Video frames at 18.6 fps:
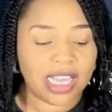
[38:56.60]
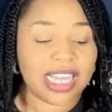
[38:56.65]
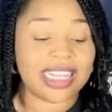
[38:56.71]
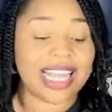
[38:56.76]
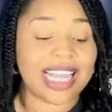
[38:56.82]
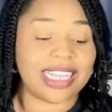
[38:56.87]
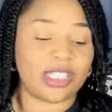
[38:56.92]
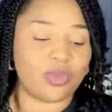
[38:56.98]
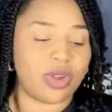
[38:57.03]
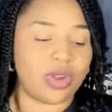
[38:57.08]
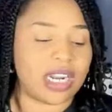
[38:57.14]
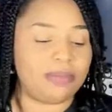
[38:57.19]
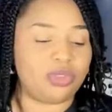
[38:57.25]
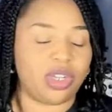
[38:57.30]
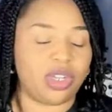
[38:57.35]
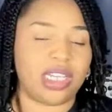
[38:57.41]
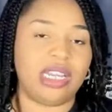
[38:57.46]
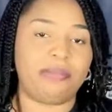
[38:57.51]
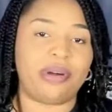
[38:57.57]
That's what I'm
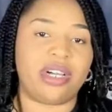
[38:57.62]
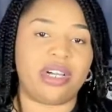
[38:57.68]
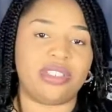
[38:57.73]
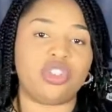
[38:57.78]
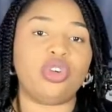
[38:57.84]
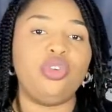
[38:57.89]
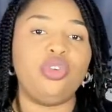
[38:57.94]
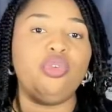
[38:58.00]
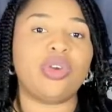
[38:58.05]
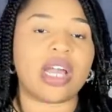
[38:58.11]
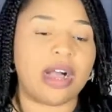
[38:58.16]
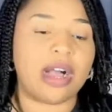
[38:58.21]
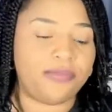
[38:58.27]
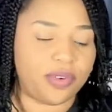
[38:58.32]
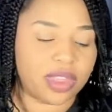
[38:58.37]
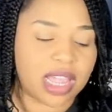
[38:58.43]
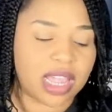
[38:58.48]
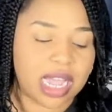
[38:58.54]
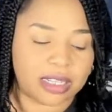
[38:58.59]
talking about. So look out
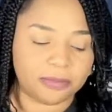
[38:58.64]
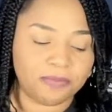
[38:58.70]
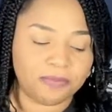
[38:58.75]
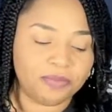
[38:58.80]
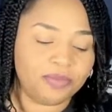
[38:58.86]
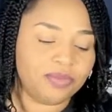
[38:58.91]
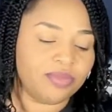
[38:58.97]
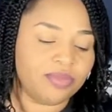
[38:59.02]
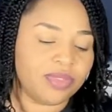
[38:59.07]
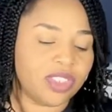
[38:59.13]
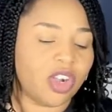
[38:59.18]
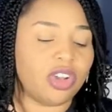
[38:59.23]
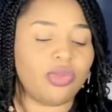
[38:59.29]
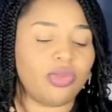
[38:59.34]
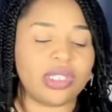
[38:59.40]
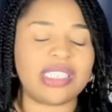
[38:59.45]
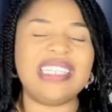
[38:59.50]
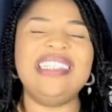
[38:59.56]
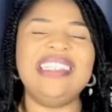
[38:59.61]
for that.
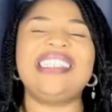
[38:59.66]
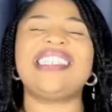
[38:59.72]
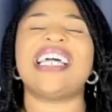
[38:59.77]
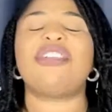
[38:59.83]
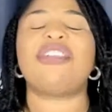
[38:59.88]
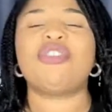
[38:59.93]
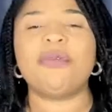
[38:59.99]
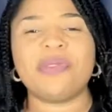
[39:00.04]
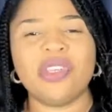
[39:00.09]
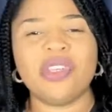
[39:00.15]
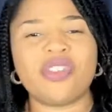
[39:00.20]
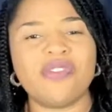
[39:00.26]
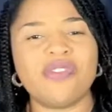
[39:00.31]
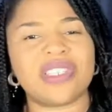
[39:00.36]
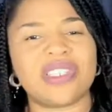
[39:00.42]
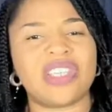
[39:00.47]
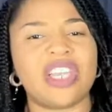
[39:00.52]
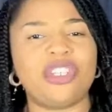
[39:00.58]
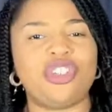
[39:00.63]
Always interrupting
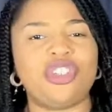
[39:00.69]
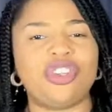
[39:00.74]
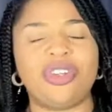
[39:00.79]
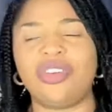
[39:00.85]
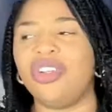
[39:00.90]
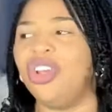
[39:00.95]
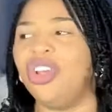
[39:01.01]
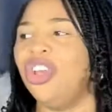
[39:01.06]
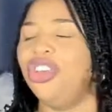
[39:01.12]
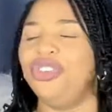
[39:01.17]
conversation.